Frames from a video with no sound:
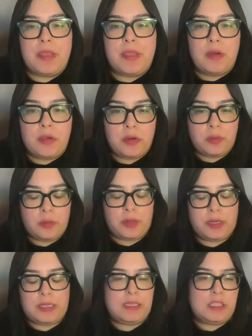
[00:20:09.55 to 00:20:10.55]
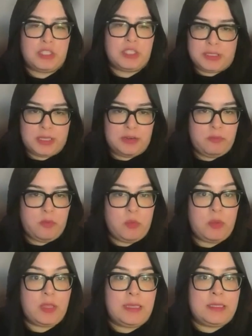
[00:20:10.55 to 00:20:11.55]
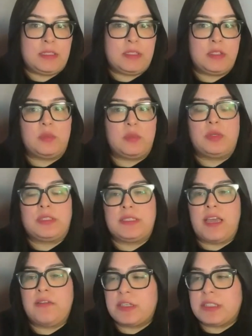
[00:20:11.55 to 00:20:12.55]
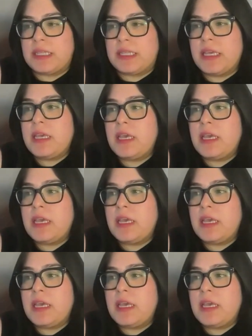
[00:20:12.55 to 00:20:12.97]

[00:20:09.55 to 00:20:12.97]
how your organization is kind of mobilizing to support his efforts.